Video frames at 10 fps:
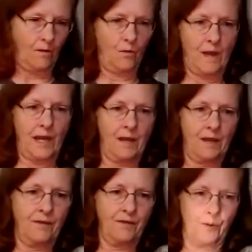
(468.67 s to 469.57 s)
the way
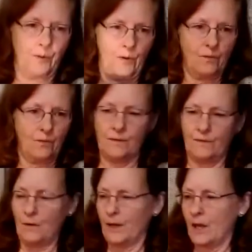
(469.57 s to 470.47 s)
through.
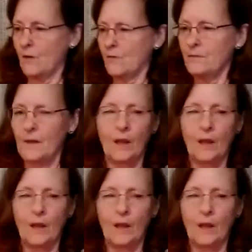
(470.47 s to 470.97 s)
There we go.